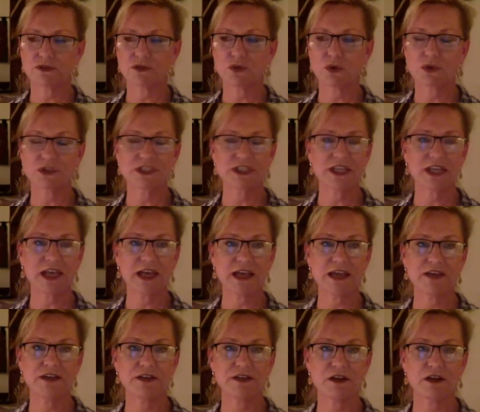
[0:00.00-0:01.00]
towards the
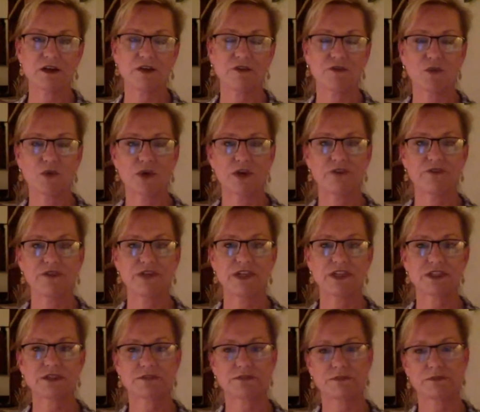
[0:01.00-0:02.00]
end of one of
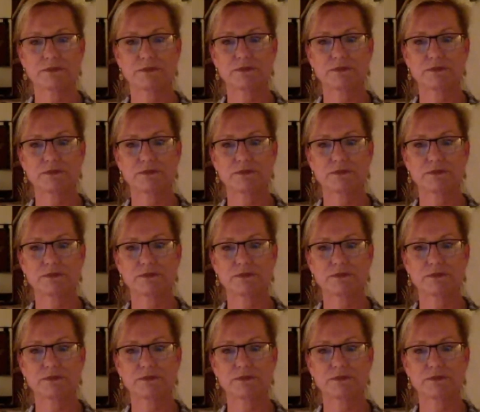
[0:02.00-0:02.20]
these